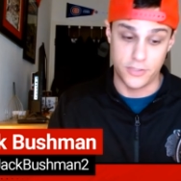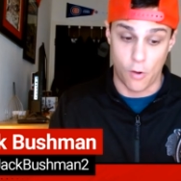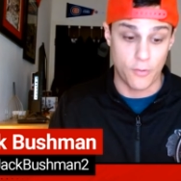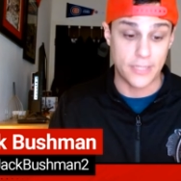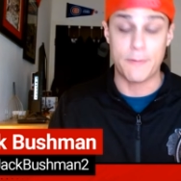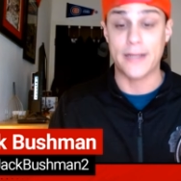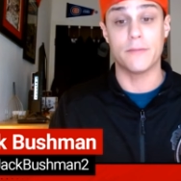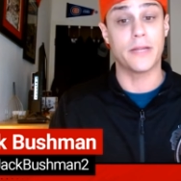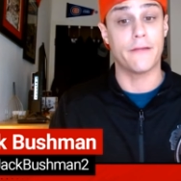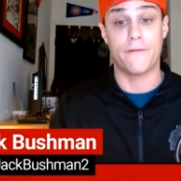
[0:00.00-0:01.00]
Don't expect
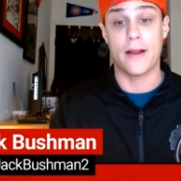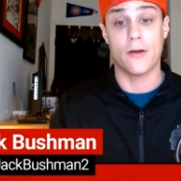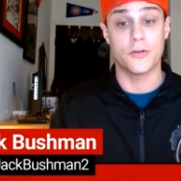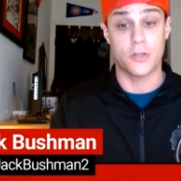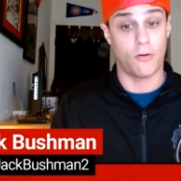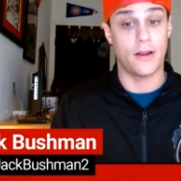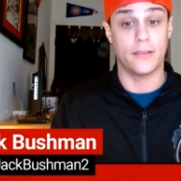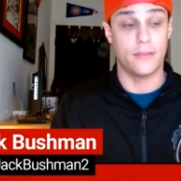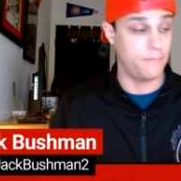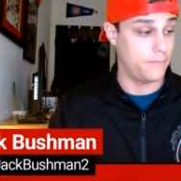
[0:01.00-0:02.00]
him to get fired
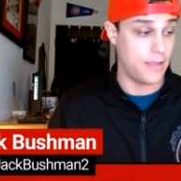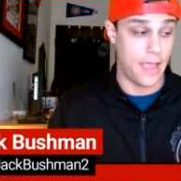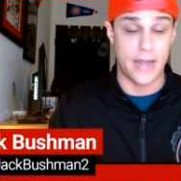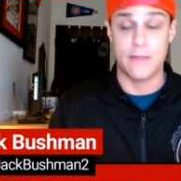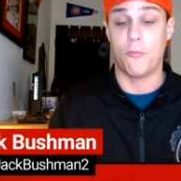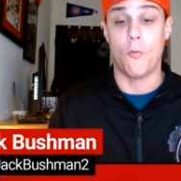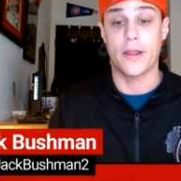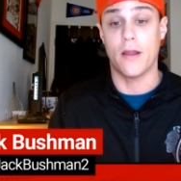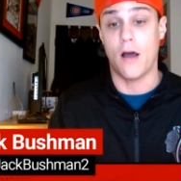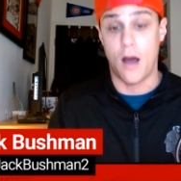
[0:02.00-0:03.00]
during any
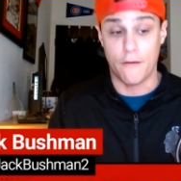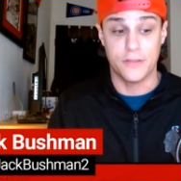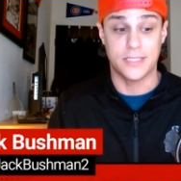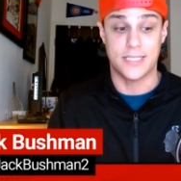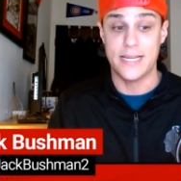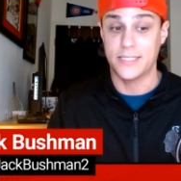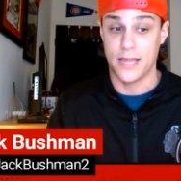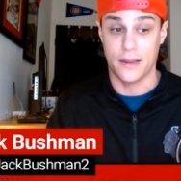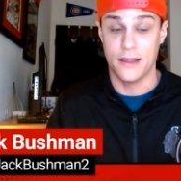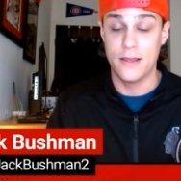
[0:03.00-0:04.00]
point of the
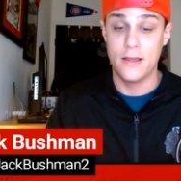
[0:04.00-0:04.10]
season.